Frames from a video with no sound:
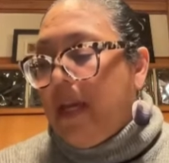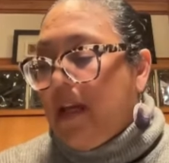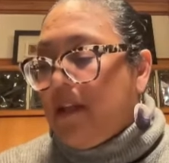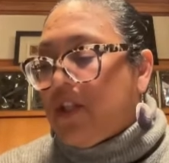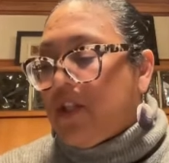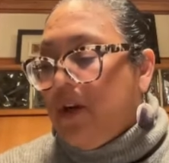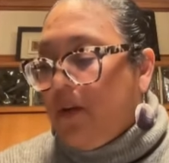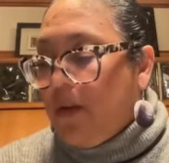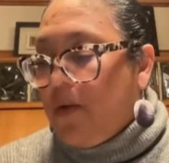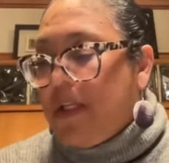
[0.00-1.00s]
English
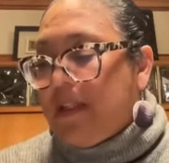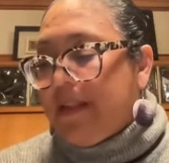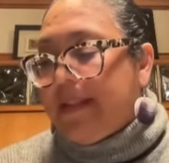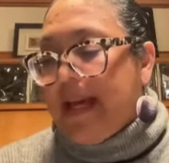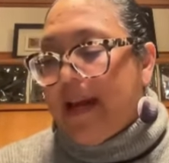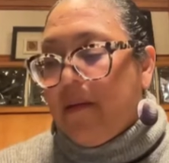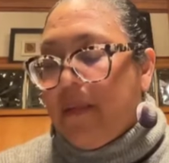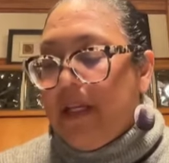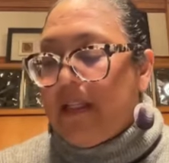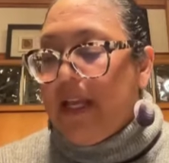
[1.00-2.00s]
colonial
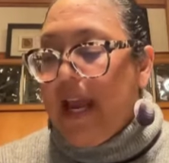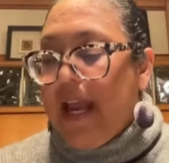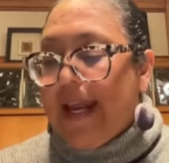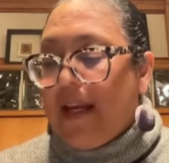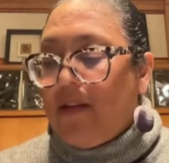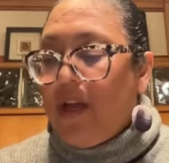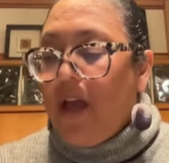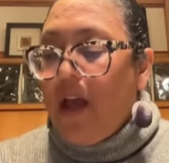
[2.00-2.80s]
settlement, and